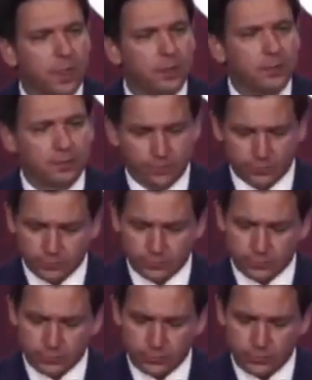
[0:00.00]

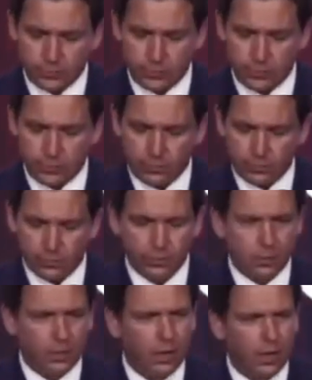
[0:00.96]

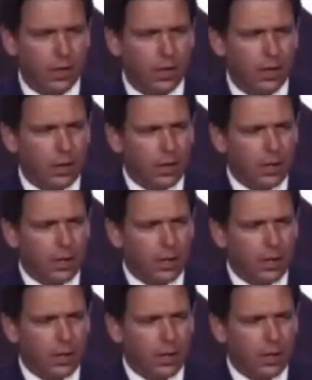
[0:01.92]
Nobody speaks.